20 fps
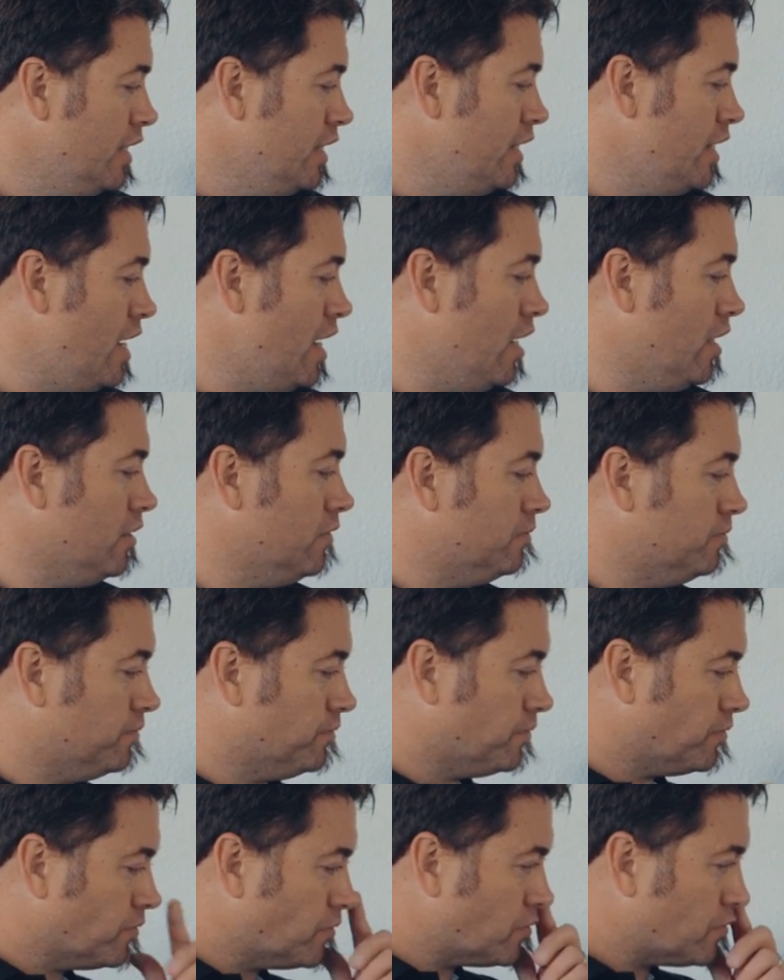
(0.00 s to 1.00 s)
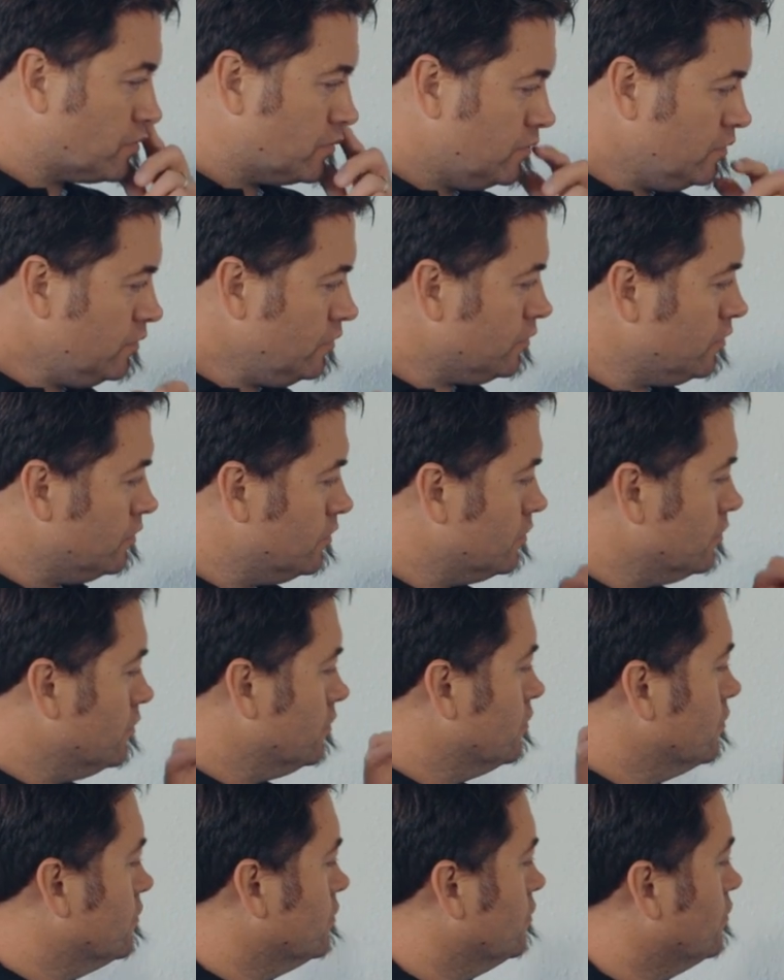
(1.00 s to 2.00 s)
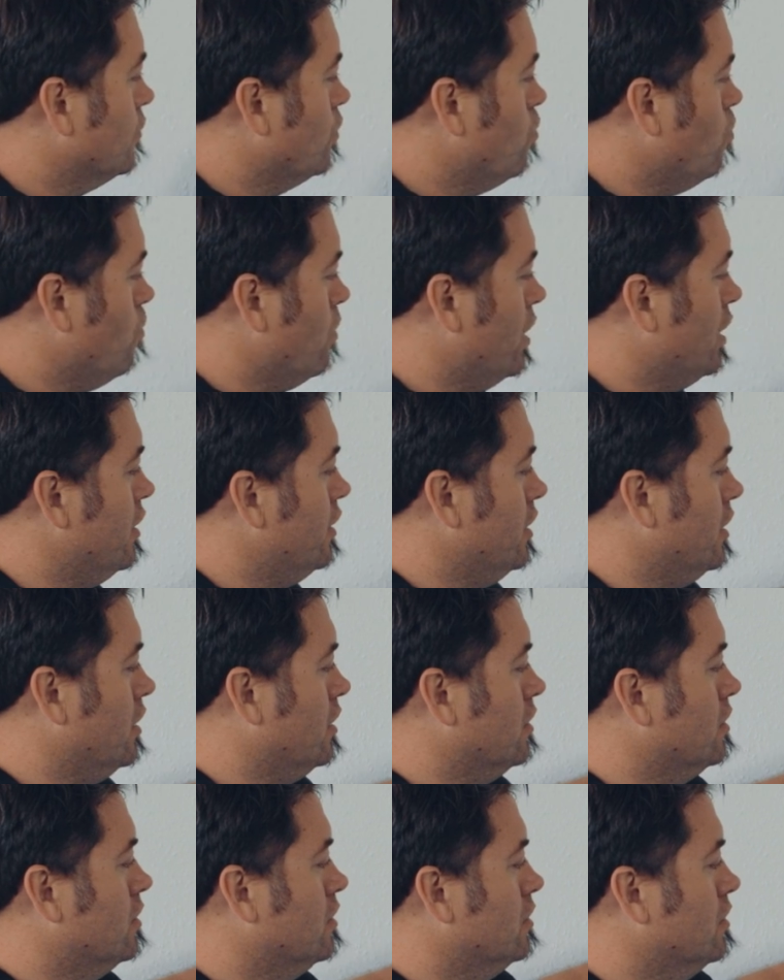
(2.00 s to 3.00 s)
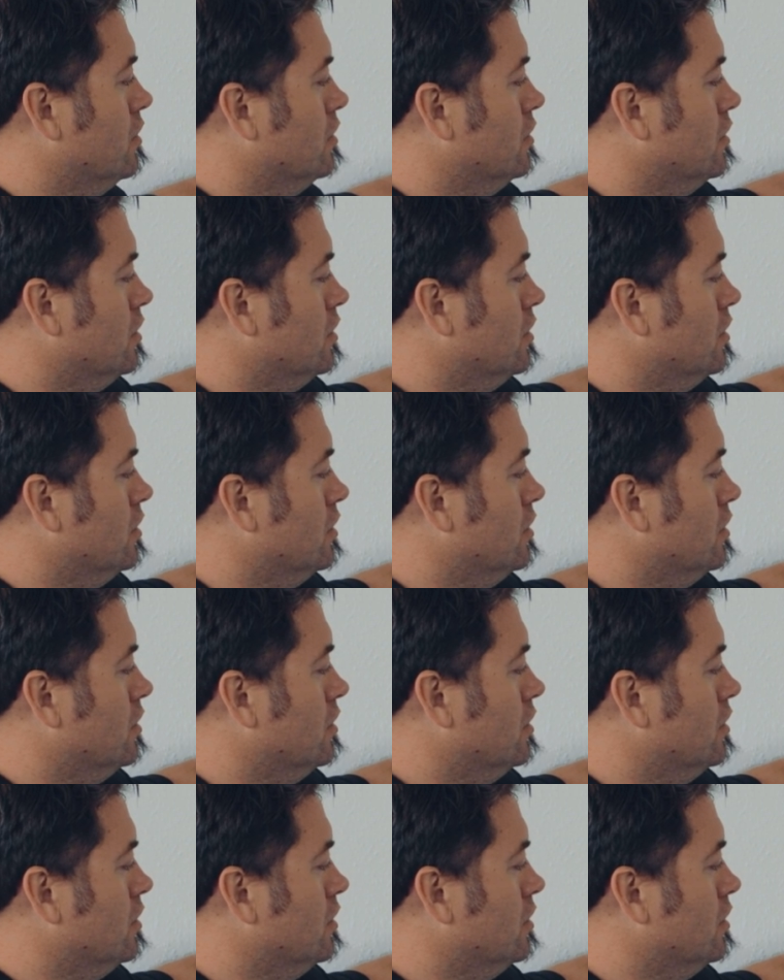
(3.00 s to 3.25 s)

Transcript: Now, one of the